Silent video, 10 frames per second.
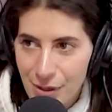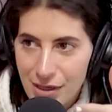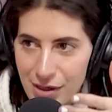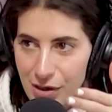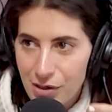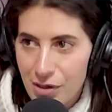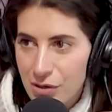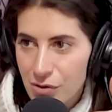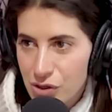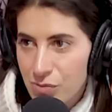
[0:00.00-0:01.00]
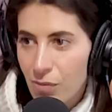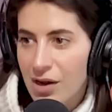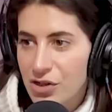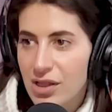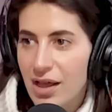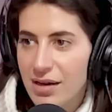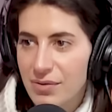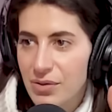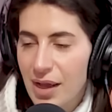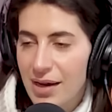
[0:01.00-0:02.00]
but you should watch that if
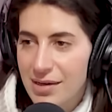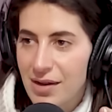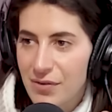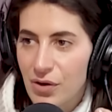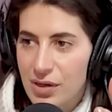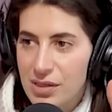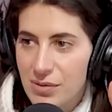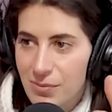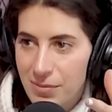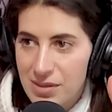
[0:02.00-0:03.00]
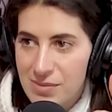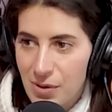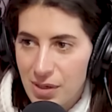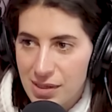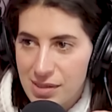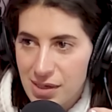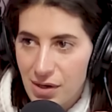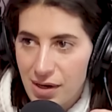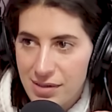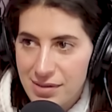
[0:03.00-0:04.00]
you get in if you're into women oh, smoking a
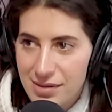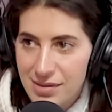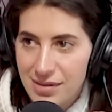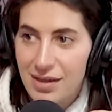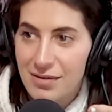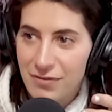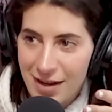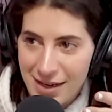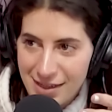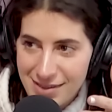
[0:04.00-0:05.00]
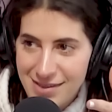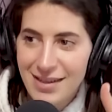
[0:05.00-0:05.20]
cigarette. It's it's going finance.